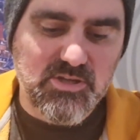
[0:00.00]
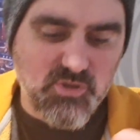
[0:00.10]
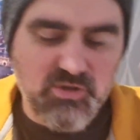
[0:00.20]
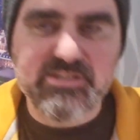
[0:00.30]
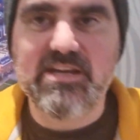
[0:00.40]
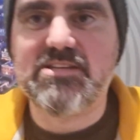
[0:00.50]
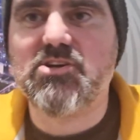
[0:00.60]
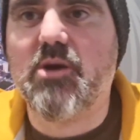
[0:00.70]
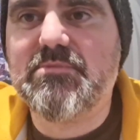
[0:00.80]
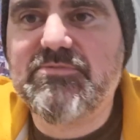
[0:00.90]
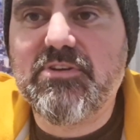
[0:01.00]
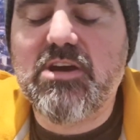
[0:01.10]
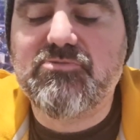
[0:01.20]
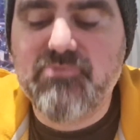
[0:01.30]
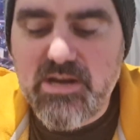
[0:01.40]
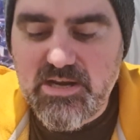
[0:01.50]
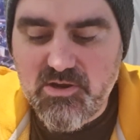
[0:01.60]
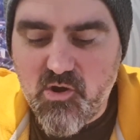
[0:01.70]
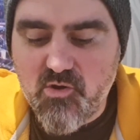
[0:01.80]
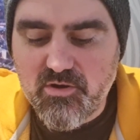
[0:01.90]
Got to take your time. This video is really
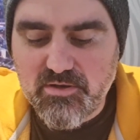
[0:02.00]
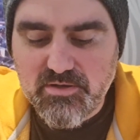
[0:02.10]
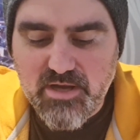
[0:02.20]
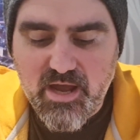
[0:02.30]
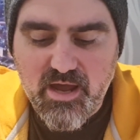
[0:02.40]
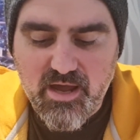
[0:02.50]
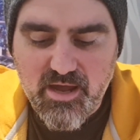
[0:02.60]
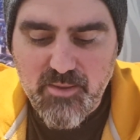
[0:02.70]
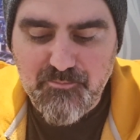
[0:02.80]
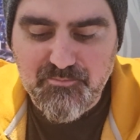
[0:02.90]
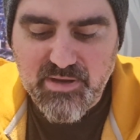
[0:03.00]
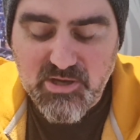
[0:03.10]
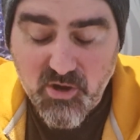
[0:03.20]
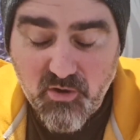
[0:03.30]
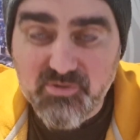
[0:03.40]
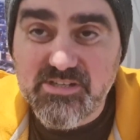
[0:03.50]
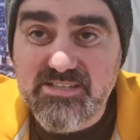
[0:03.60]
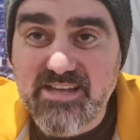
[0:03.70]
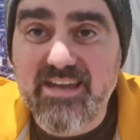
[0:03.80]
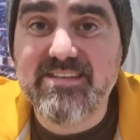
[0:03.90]
long because
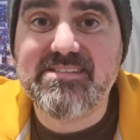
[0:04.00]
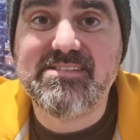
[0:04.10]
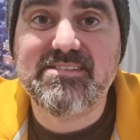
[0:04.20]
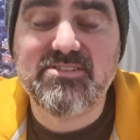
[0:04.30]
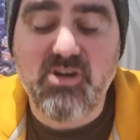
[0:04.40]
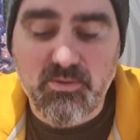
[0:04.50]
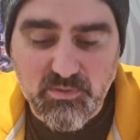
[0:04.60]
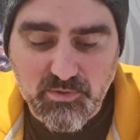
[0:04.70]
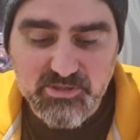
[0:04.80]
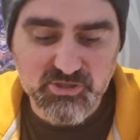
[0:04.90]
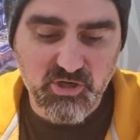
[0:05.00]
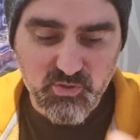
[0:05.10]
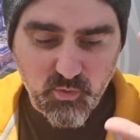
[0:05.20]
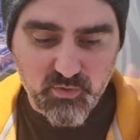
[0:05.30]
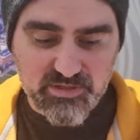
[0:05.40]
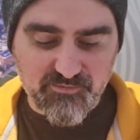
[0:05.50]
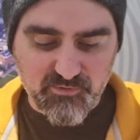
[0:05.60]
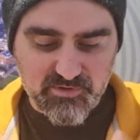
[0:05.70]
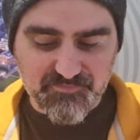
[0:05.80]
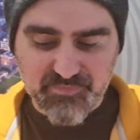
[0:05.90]
it takes time, and I wanted to show you all the
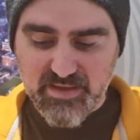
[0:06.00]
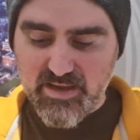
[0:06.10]
different